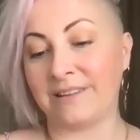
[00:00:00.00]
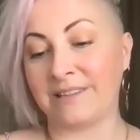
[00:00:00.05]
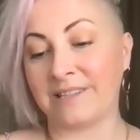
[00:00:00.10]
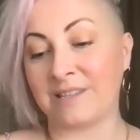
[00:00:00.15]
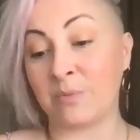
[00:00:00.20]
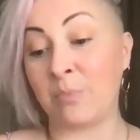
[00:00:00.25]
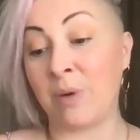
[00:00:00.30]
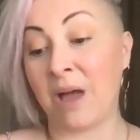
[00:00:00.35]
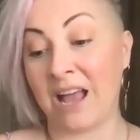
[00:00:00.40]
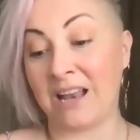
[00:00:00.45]

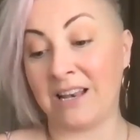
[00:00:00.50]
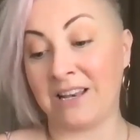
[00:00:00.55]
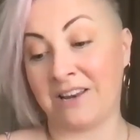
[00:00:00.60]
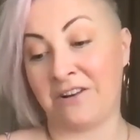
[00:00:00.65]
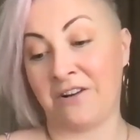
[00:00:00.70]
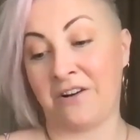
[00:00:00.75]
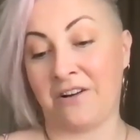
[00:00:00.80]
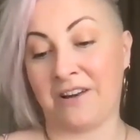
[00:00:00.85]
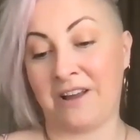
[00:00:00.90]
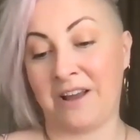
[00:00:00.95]
depended
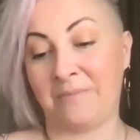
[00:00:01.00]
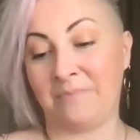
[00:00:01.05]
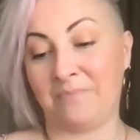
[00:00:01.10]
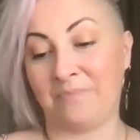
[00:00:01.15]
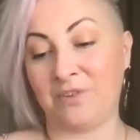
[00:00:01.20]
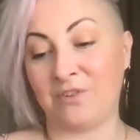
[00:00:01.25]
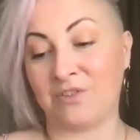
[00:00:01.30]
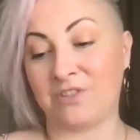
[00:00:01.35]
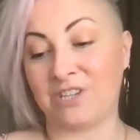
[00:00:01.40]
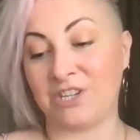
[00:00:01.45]
on it.
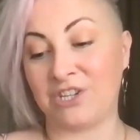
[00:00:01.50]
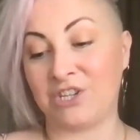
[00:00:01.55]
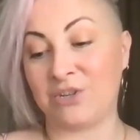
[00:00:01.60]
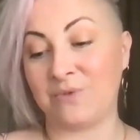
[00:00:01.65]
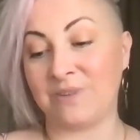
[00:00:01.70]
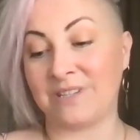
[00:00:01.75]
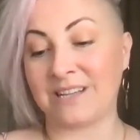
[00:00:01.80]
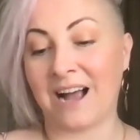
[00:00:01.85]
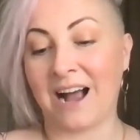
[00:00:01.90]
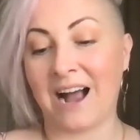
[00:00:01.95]
You see, she
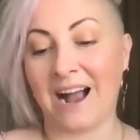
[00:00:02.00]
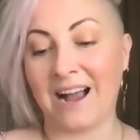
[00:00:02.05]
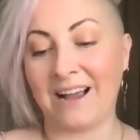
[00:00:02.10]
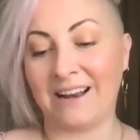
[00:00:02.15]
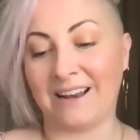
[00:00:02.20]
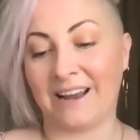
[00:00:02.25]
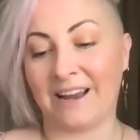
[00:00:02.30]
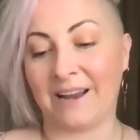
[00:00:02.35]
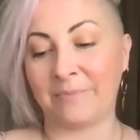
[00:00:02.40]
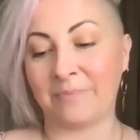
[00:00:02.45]
was
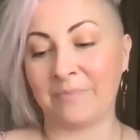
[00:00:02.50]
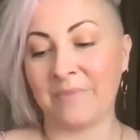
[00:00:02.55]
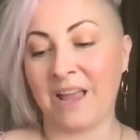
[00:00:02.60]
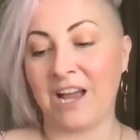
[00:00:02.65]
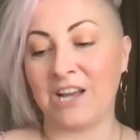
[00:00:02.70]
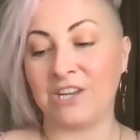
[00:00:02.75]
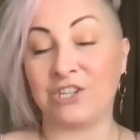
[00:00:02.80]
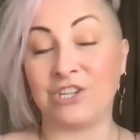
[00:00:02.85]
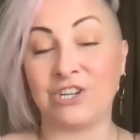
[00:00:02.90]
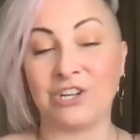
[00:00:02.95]
hiding
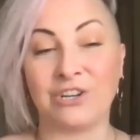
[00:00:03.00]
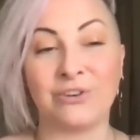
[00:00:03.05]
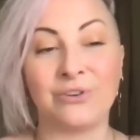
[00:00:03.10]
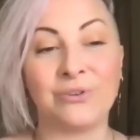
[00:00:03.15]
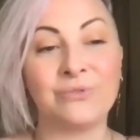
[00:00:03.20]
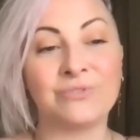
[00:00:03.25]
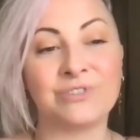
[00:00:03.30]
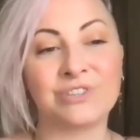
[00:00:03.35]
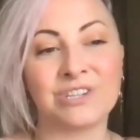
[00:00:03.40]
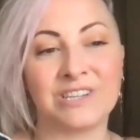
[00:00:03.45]
and she
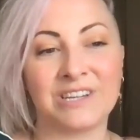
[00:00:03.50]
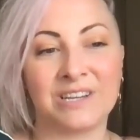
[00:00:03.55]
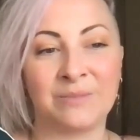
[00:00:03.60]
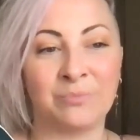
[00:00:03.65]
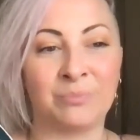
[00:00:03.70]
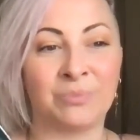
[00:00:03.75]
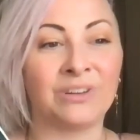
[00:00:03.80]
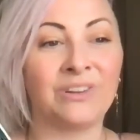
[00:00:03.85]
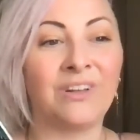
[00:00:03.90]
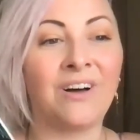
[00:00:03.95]
knew she
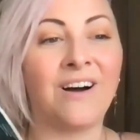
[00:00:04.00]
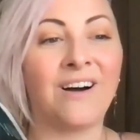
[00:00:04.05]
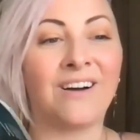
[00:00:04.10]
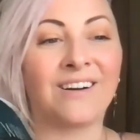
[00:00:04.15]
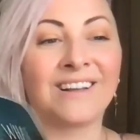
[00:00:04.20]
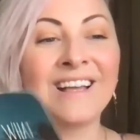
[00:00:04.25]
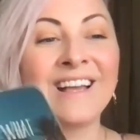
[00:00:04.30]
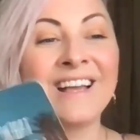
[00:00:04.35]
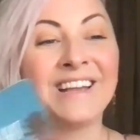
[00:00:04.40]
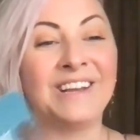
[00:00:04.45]
didn't belong,
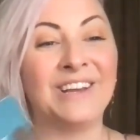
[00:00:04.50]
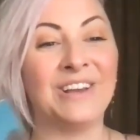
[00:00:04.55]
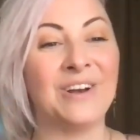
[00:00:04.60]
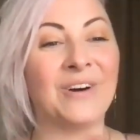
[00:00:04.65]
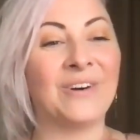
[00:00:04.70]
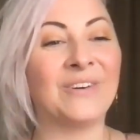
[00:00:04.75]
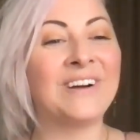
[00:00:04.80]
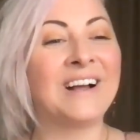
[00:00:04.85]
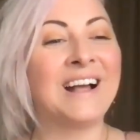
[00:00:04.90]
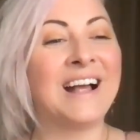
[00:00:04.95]
you
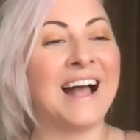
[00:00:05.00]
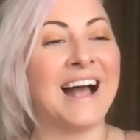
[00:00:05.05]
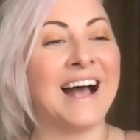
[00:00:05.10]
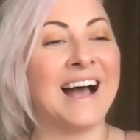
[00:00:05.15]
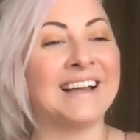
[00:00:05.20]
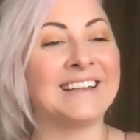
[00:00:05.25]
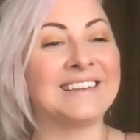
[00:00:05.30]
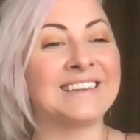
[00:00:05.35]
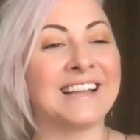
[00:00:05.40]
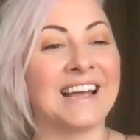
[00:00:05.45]
know,
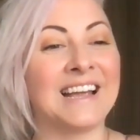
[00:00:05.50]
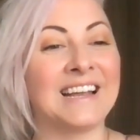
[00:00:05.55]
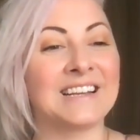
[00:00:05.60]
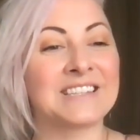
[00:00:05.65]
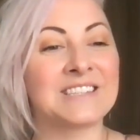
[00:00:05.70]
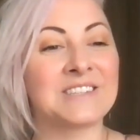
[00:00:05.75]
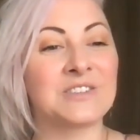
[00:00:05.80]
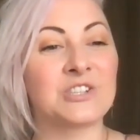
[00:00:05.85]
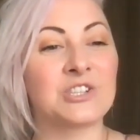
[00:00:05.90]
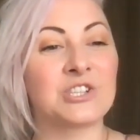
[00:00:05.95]
and like,
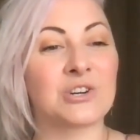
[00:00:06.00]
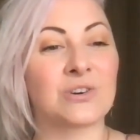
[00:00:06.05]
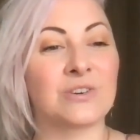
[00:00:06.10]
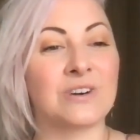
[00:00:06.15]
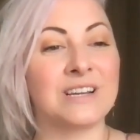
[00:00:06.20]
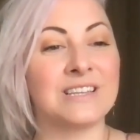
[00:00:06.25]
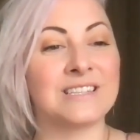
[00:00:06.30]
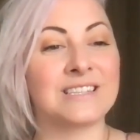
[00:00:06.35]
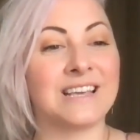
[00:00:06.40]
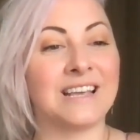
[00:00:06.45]
so
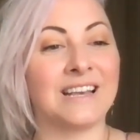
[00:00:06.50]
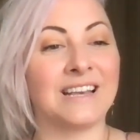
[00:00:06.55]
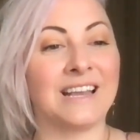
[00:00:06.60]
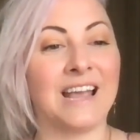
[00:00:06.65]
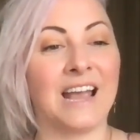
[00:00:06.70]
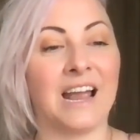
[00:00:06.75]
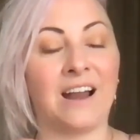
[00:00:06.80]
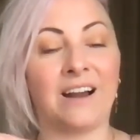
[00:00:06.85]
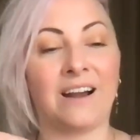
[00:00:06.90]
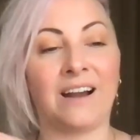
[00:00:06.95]
stories can
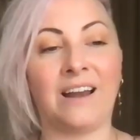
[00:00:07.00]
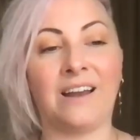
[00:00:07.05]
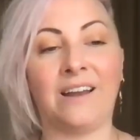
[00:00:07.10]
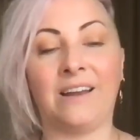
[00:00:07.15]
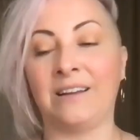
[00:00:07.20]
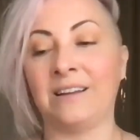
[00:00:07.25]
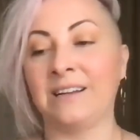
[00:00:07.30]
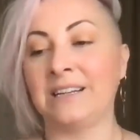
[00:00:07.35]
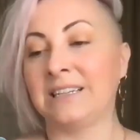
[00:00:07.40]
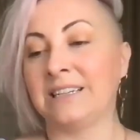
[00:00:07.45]

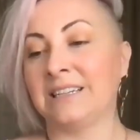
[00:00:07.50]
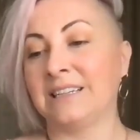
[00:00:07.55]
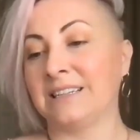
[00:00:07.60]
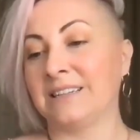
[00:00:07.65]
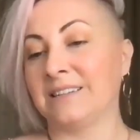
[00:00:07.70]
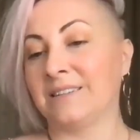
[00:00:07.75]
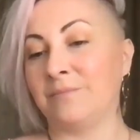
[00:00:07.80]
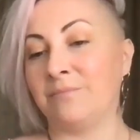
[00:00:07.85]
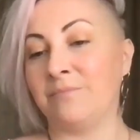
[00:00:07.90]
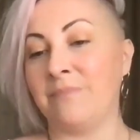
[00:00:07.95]
carry
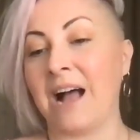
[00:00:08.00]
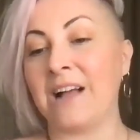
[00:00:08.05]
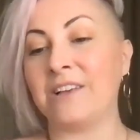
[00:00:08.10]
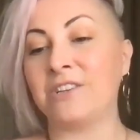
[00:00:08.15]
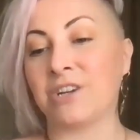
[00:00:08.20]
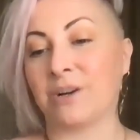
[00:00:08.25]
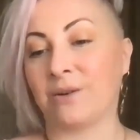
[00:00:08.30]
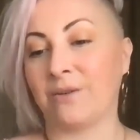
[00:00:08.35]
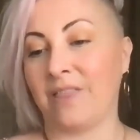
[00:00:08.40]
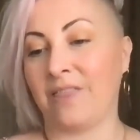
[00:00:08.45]

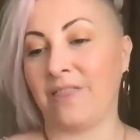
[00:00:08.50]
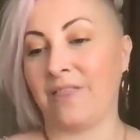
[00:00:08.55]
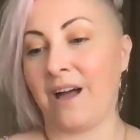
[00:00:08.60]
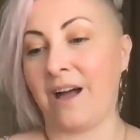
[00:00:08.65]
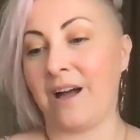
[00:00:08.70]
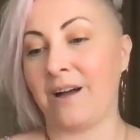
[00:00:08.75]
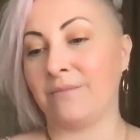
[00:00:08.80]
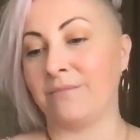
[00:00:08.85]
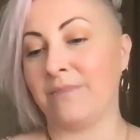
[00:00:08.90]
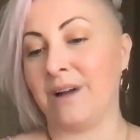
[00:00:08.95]
magic with
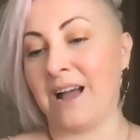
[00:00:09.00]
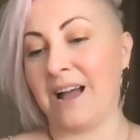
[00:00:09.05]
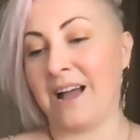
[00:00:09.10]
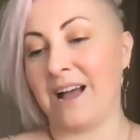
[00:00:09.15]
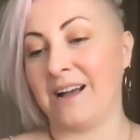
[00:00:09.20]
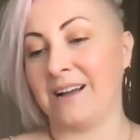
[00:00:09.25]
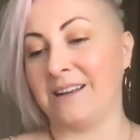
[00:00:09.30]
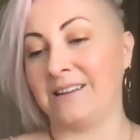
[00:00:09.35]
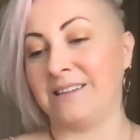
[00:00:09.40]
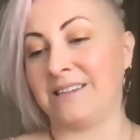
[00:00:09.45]
them.
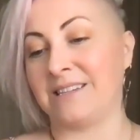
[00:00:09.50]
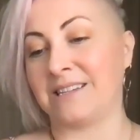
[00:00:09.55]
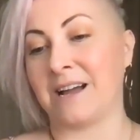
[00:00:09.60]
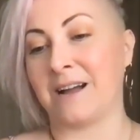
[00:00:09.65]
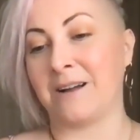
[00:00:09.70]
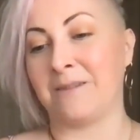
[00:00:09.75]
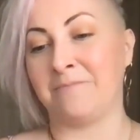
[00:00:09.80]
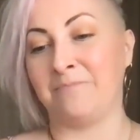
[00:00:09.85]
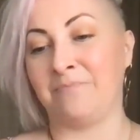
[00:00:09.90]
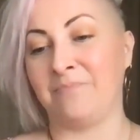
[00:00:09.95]
And
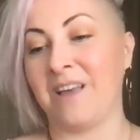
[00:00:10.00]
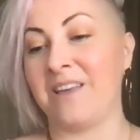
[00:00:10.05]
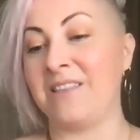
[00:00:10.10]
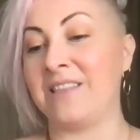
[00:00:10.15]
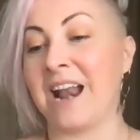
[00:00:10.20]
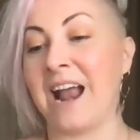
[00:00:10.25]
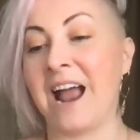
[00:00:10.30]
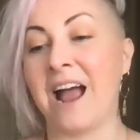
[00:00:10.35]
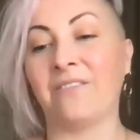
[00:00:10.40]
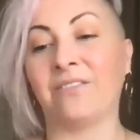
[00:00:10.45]

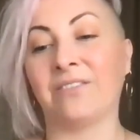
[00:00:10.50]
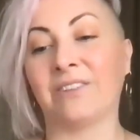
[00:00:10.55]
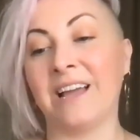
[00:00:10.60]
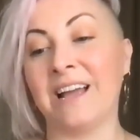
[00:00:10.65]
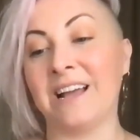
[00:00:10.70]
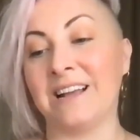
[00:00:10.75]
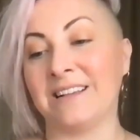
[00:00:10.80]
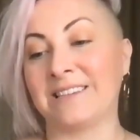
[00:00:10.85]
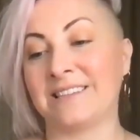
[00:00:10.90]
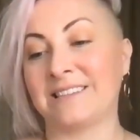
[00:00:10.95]
then I have
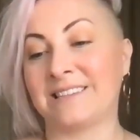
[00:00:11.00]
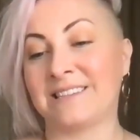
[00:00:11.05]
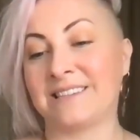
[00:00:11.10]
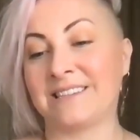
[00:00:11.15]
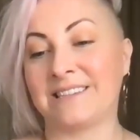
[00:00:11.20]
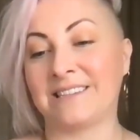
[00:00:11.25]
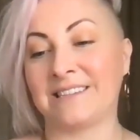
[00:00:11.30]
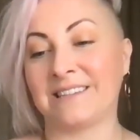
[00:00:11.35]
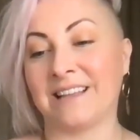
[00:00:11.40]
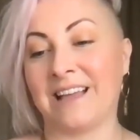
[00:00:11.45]

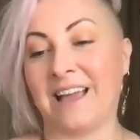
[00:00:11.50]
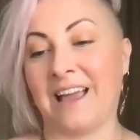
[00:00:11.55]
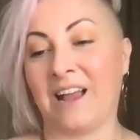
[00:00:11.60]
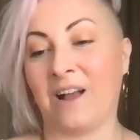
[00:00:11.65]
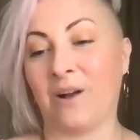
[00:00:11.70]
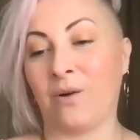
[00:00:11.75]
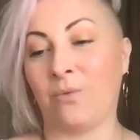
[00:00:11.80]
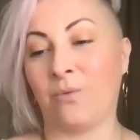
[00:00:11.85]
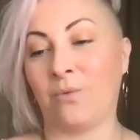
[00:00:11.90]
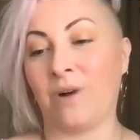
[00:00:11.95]
lists
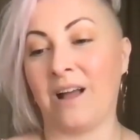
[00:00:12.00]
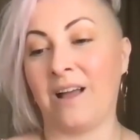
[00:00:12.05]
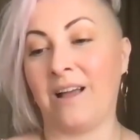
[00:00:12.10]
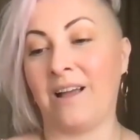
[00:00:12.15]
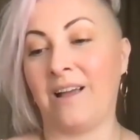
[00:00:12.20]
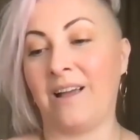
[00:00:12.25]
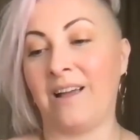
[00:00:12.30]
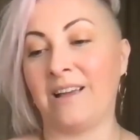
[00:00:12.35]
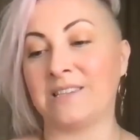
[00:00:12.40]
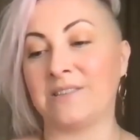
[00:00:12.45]
like
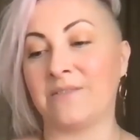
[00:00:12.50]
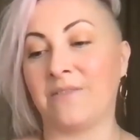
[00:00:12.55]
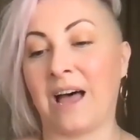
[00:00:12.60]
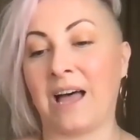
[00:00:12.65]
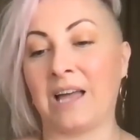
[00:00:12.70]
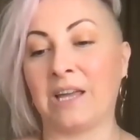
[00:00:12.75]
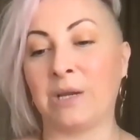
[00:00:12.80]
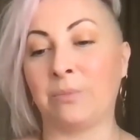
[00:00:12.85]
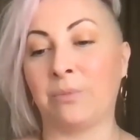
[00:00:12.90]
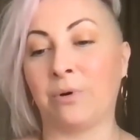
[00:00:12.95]
what is
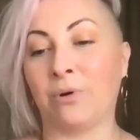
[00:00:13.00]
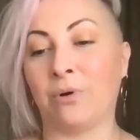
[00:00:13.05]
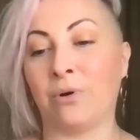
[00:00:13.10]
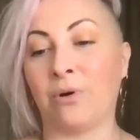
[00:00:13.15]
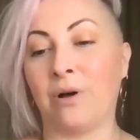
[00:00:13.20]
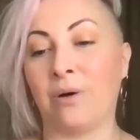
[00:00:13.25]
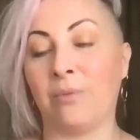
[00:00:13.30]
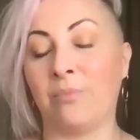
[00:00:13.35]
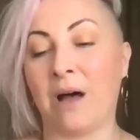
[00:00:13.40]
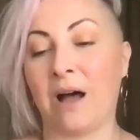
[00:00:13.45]
valuable
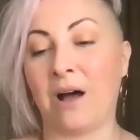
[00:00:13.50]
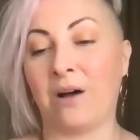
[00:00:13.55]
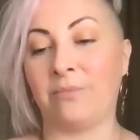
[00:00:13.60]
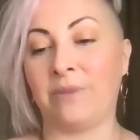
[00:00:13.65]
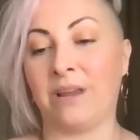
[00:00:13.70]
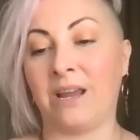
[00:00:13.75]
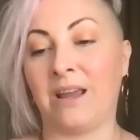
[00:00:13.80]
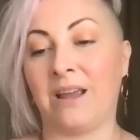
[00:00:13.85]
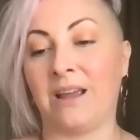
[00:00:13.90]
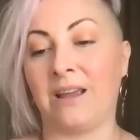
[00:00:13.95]
about
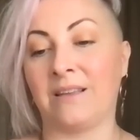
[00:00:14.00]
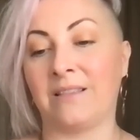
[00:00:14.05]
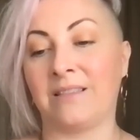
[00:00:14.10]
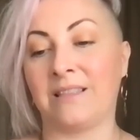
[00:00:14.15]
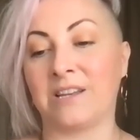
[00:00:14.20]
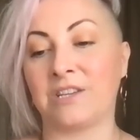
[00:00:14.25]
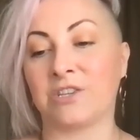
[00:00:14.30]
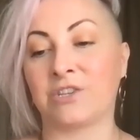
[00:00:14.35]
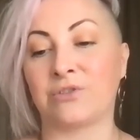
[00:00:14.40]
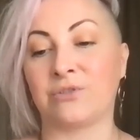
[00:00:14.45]
me
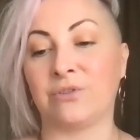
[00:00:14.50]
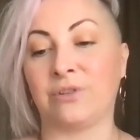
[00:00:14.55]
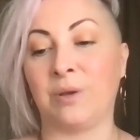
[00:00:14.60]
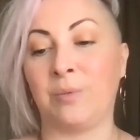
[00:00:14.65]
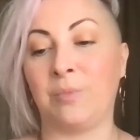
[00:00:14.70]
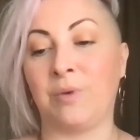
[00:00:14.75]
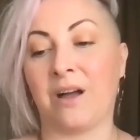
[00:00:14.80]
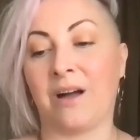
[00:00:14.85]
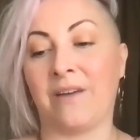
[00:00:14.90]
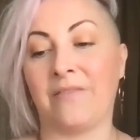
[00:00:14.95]
that is truly
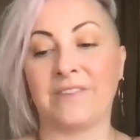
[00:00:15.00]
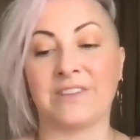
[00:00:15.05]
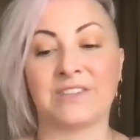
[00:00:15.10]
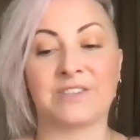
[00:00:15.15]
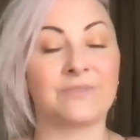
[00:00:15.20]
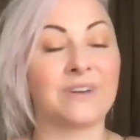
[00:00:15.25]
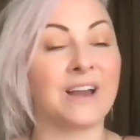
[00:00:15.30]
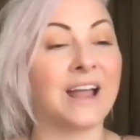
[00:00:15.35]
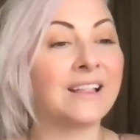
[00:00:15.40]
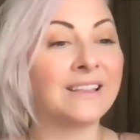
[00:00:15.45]
beyond
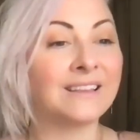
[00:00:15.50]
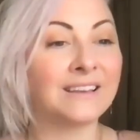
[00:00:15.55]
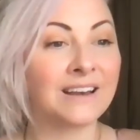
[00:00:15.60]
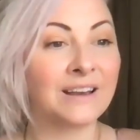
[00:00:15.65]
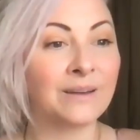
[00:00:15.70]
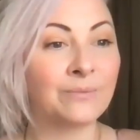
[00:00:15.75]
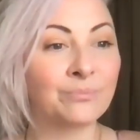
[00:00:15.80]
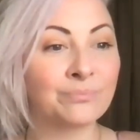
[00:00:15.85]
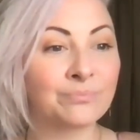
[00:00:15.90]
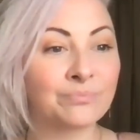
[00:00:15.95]
this reality.